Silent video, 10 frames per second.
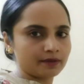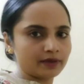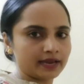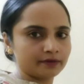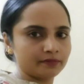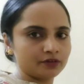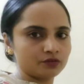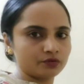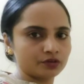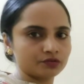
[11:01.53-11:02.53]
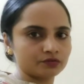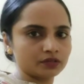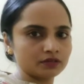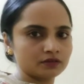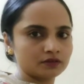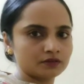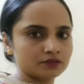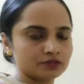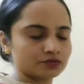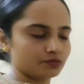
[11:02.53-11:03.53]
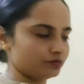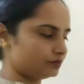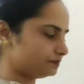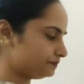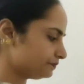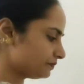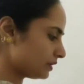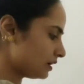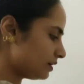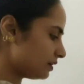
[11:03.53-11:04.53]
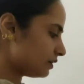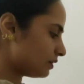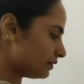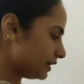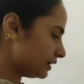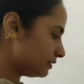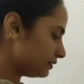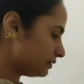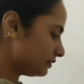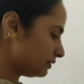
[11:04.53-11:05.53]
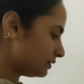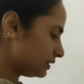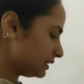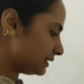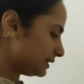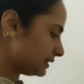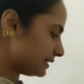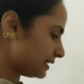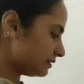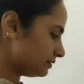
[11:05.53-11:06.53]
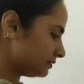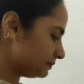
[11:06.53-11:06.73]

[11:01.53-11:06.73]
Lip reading: had been going to the school. Alright. Then